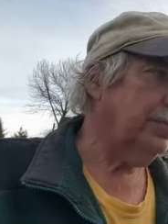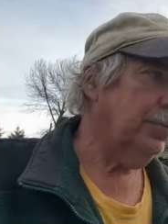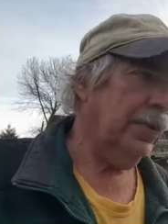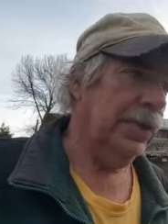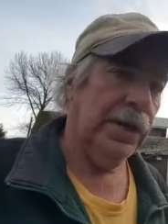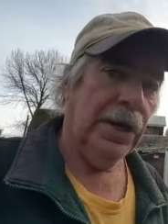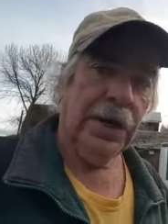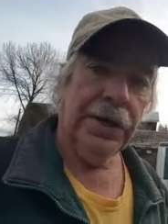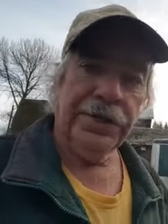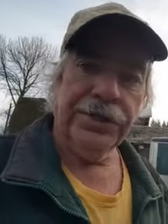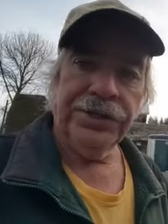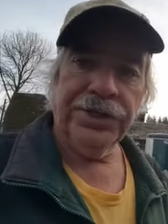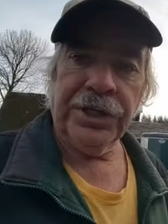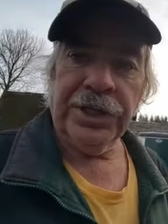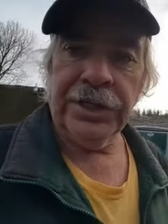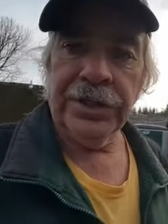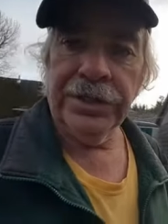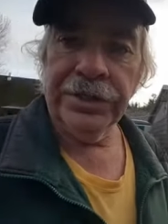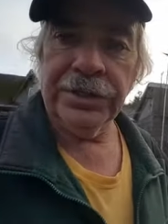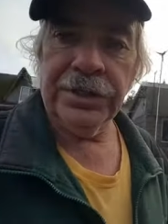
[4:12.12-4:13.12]
We got
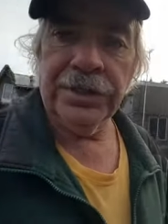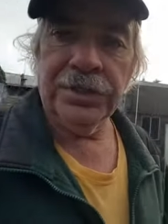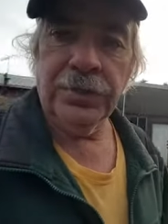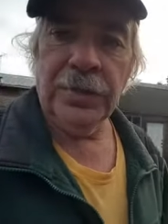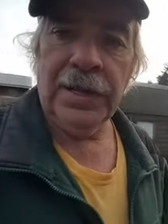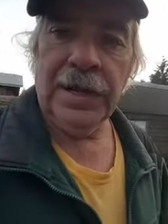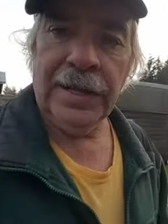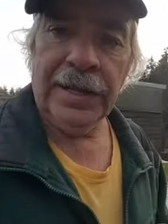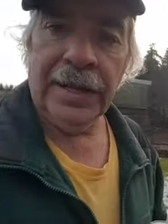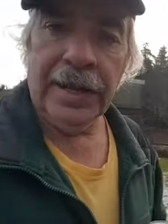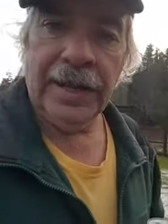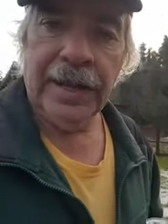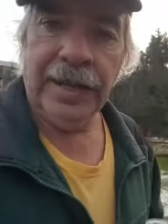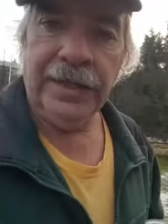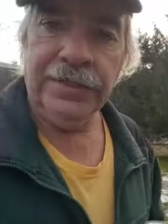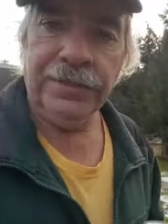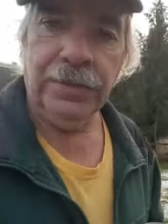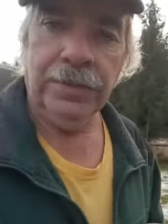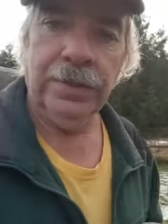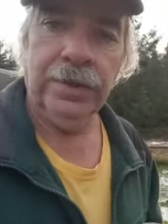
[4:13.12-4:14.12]
chickens because we like
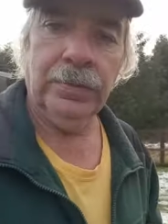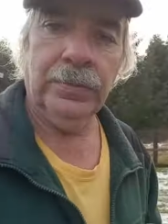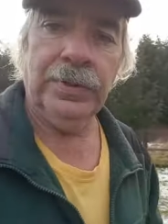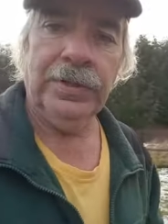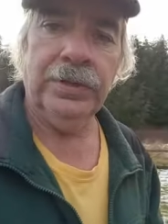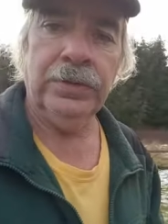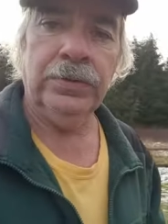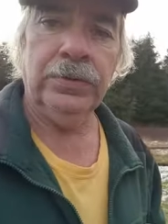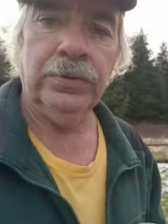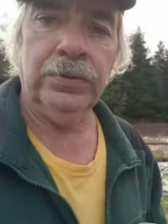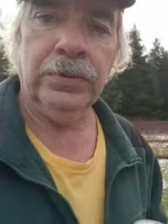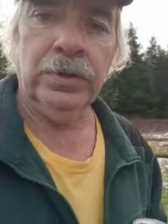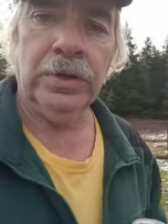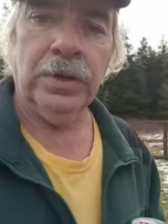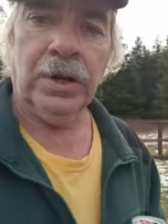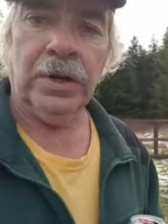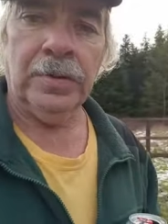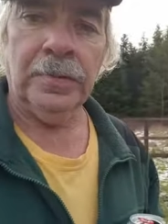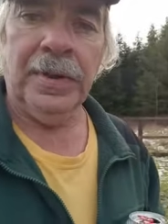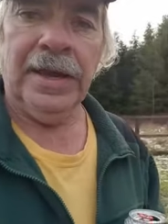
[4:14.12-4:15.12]
eggs and we do a
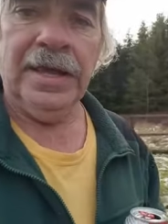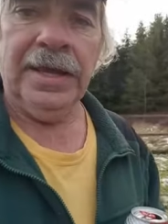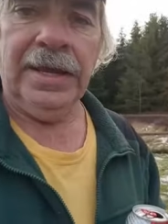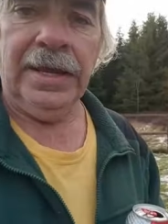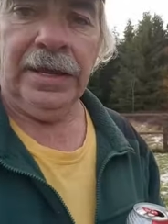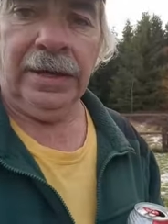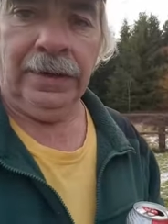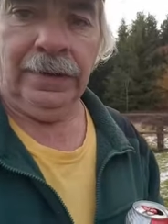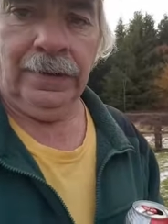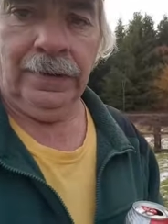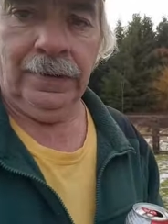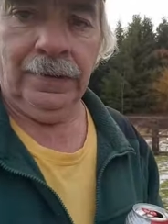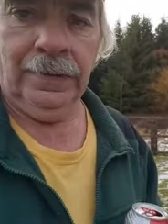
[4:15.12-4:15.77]
lot of baking.